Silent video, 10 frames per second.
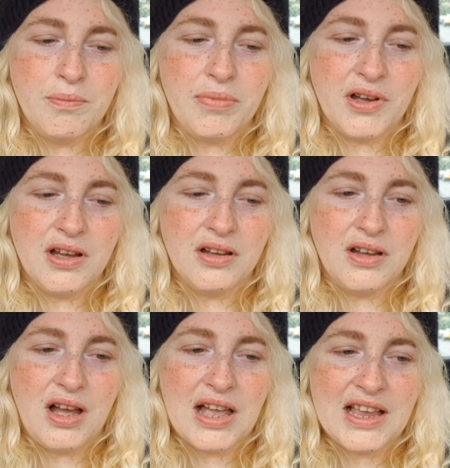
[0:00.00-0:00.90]
But
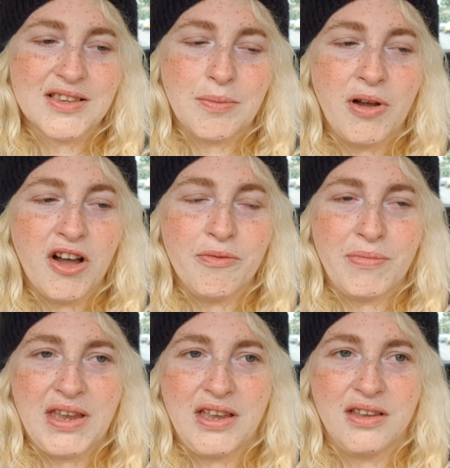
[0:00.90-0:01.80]
I guess a part of
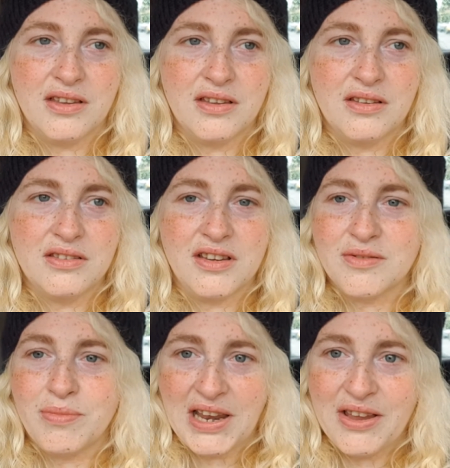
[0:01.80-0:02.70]
me
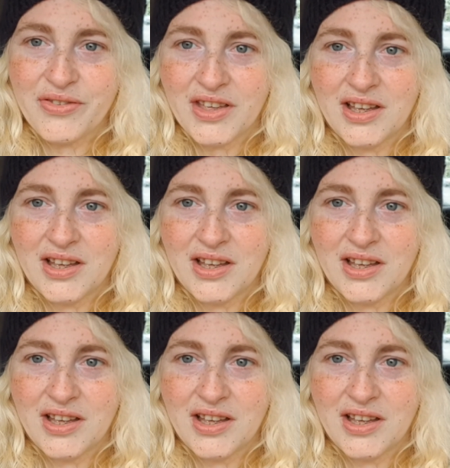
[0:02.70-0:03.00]
doesn't believe that.